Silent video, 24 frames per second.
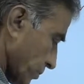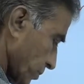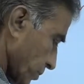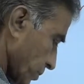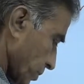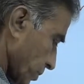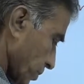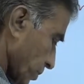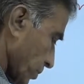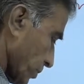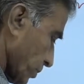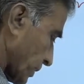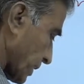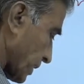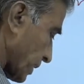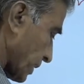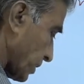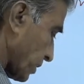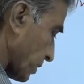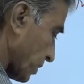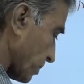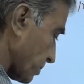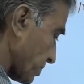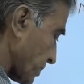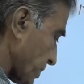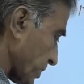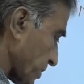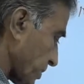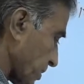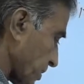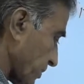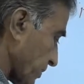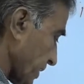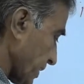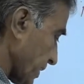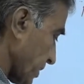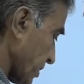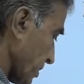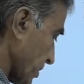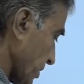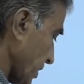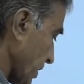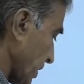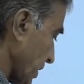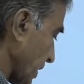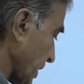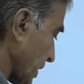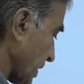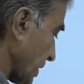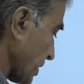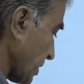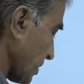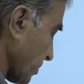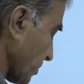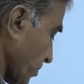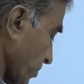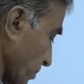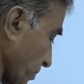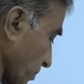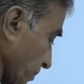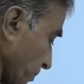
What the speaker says: So what are the options given here?